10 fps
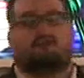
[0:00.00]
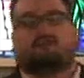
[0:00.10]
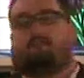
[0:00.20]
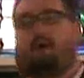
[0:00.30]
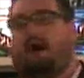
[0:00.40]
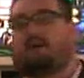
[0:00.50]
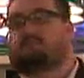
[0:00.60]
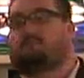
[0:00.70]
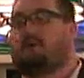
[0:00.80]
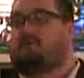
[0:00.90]
It was
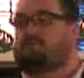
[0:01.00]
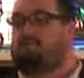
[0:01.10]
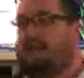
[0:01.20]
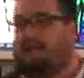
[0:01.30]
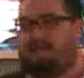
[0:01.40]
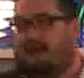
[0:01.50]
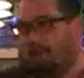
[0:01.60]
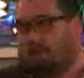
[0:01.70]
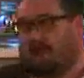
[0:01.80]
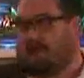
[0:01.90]
impossible, and it was made
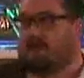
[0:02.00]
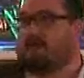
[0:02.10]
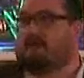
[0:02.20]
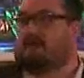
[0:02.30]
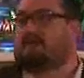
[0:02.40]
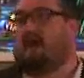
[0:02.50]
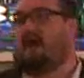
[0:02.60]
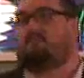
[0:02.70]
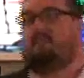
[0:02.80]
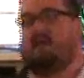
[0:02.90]
that way.
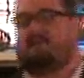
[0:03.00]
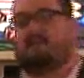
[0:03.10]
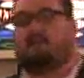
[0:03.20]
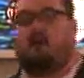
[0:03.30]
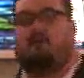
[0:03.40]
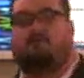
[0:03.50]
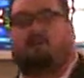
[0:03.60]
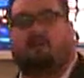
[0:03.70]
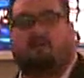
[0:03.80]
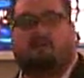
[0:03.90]
God made the
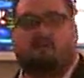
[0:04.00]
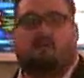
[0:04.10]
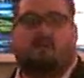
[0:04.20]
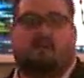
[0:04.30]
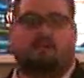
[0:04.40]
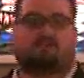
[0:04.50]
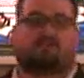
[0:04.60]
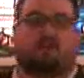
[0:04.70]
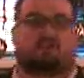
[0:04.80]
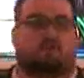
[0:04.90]
covenant in
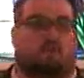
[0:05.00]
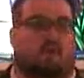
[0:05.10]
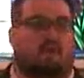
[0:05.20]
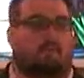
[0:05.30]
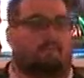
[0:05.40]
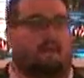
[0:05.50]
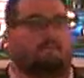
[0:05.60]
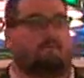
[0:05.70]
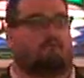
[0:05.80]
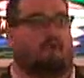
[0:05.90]
such a way that
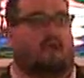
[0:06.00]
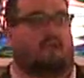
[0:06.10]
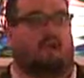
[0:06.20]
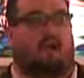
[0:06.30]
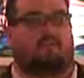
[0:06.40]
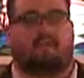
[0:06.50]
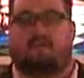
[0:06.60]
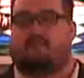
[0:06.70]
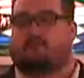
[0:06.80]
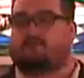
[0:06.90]
people recognize
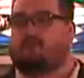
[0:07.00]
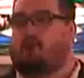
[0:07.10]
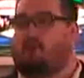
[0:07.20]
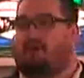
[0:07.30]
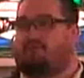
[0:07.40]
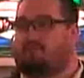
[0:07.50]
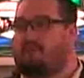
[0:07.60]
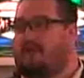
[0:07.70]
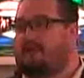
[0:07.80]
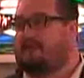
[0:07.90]
that there's no way for
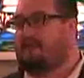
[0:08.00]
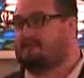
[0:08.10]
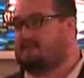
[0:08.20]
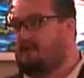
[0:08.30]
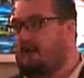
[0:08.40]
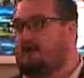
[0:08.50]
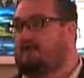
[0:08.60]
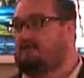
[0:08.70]
man to get to God.